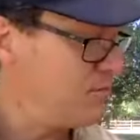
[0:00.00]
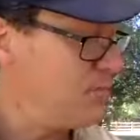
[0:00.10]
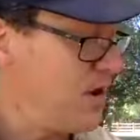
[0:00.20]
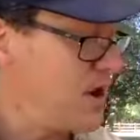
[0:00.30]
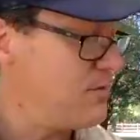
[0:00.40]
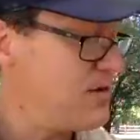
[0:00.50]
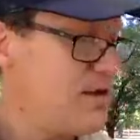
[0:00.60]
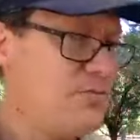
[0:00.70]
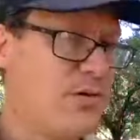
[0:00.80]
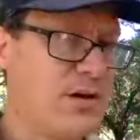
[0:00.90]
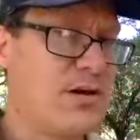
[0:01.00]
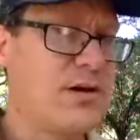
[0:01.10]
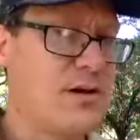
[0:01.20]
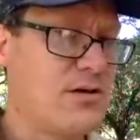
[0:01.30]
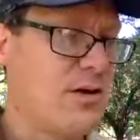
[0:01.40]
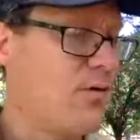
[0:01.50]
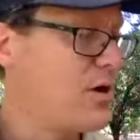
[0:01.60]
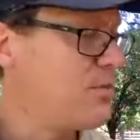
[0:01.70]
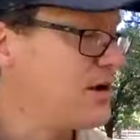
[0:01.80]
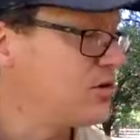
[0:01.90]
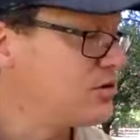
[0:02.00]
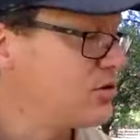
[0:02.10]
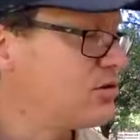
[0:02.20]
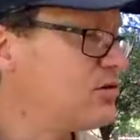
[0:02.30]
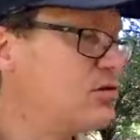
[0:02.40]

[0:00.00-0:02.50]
maybe, but I want to make certain.